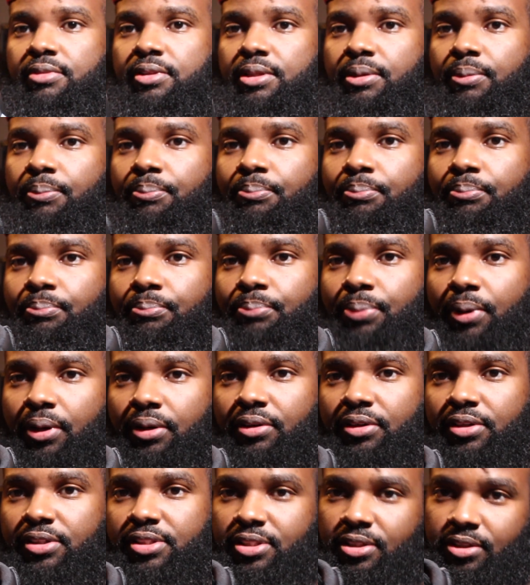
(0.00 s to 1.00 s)
the
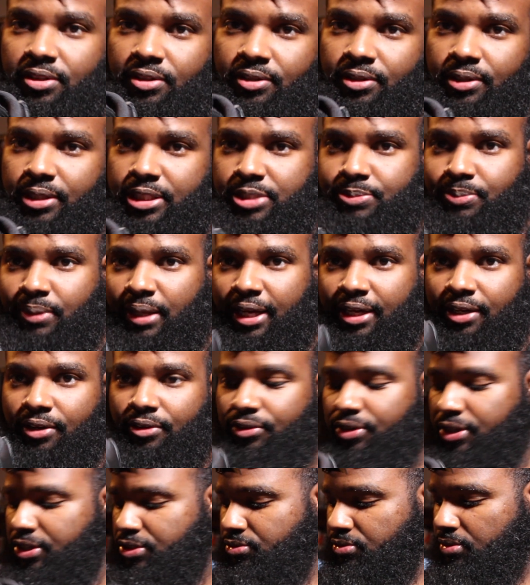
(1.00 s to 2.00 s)
bulk of the tone is black
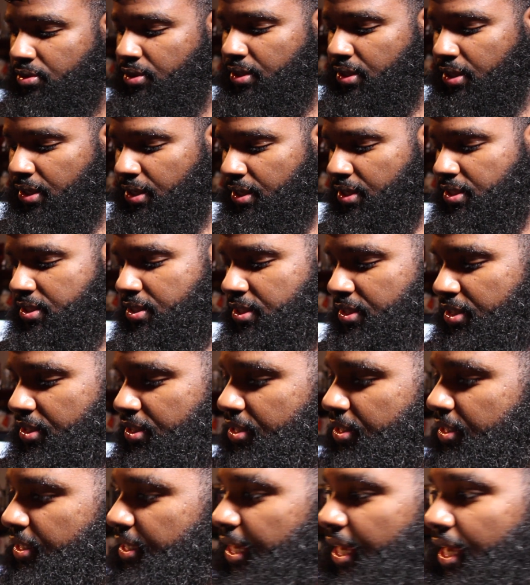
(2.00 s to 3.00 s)
on this one, and then it's
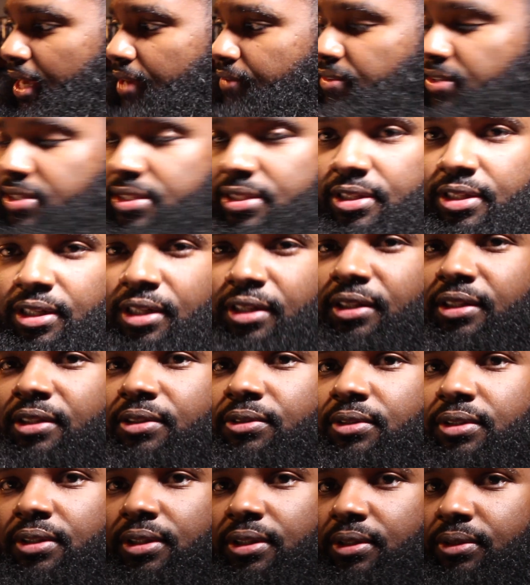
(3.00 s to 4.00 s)
this canvas color
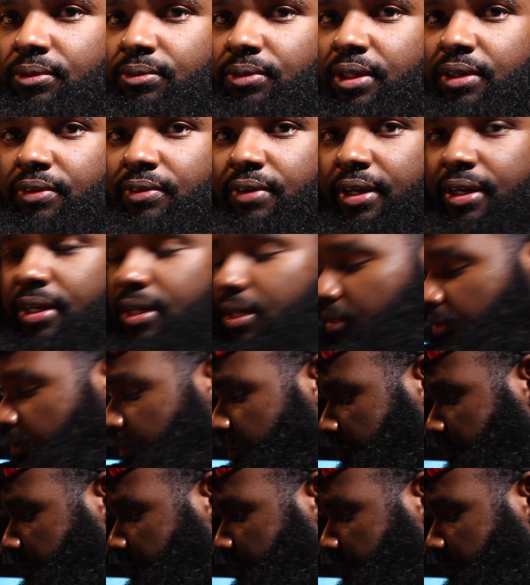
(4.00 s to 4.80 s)
or whatever they call